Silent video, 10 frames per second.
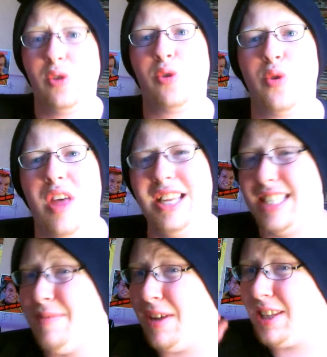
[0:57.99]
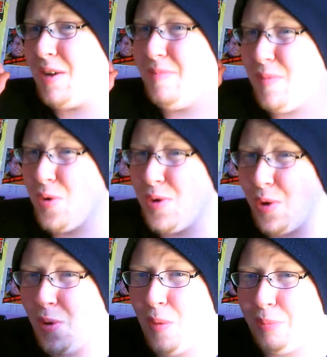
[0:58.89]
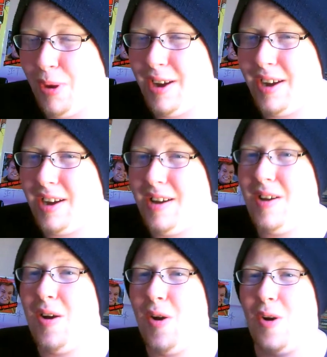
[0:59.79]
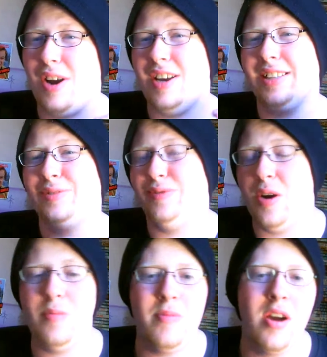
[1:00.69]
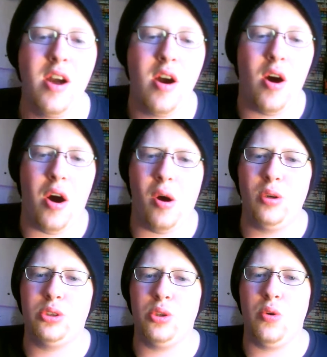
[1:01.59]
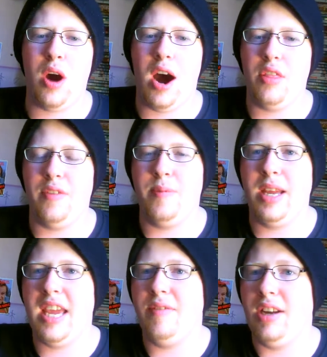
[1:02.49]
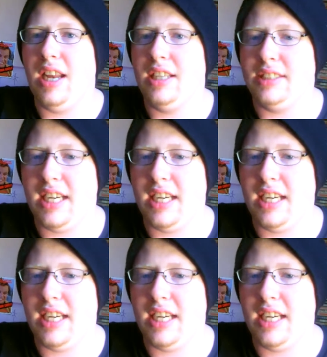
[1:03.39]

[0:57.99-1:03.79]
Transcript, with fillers: So that's given a little more hope on this film. Also, they've been given it as